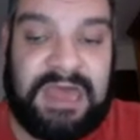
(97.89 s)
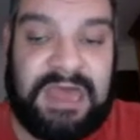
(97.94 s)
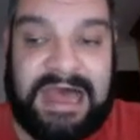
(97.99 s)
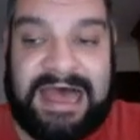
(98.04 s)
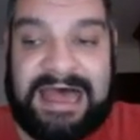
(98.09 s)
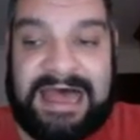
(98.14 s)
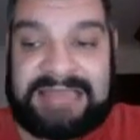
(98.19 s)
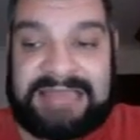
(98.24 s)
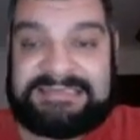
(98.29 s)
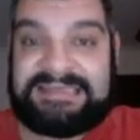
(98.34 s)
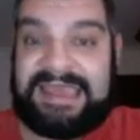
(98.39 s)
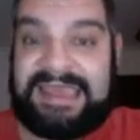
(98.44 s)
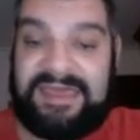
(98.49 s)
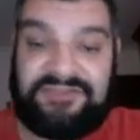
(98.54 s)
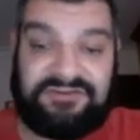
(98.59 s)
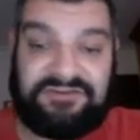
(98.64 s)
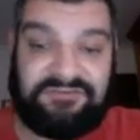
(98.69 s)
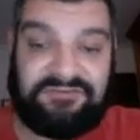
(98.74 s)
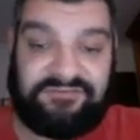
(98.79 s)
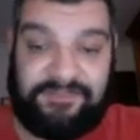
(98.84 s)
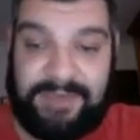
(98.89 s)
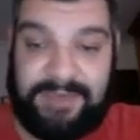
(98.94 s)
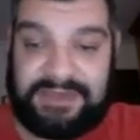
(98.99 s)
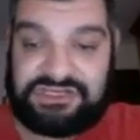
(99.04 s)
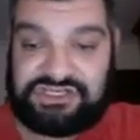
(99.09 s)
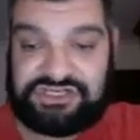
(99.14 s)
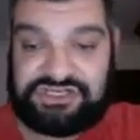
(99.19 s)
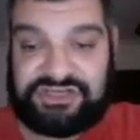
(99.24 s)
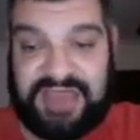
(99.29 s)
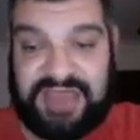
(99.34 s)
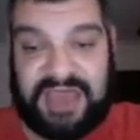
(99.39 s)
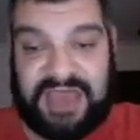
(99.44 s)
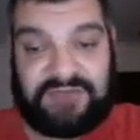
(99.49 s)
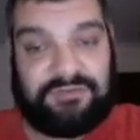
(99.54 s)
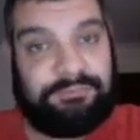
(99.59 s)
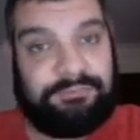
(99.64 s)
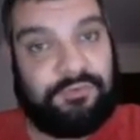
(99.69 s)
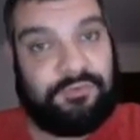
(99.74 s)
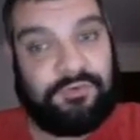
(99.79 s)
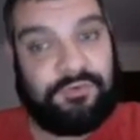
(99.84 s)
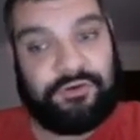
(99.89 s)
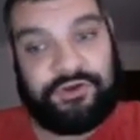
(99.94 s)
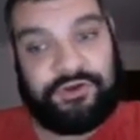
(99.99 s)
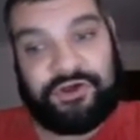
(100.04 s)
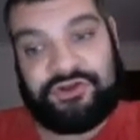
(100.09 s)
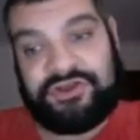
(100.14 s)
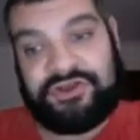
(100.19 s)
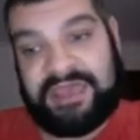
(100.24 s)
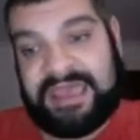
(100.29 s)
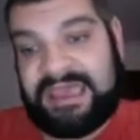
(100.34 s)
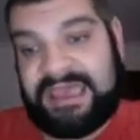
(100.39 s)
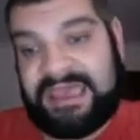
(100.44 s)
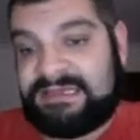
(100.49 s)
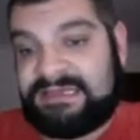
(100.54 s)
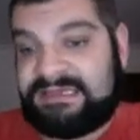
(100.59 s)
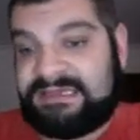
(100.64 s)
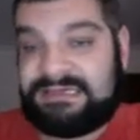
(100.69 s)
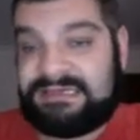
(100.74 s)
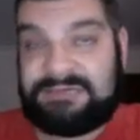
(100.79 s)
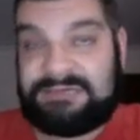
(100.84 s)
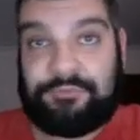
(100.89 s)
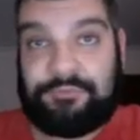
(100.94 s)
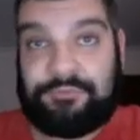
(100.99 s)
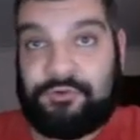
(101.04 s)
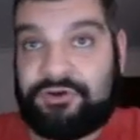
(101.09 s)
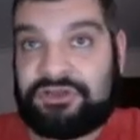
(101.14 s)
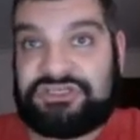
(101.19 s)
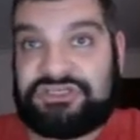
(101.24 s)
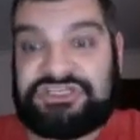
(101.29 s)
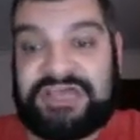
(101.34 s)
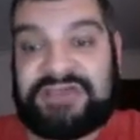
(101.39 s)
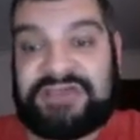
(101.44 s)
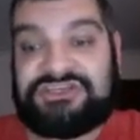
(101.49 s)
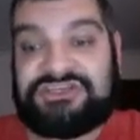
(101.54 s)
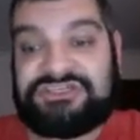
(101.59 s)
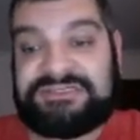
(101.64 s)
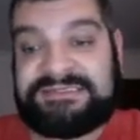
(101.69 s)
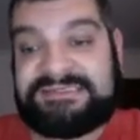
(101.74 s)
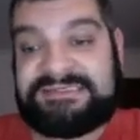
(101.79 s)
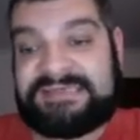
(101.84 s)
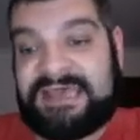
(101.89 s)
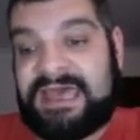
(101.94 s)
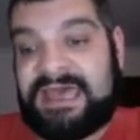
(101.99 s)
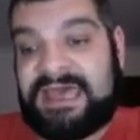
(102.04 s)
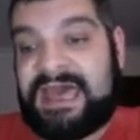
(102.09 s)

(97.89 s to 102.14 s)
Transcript: to gather information and report on any important changes,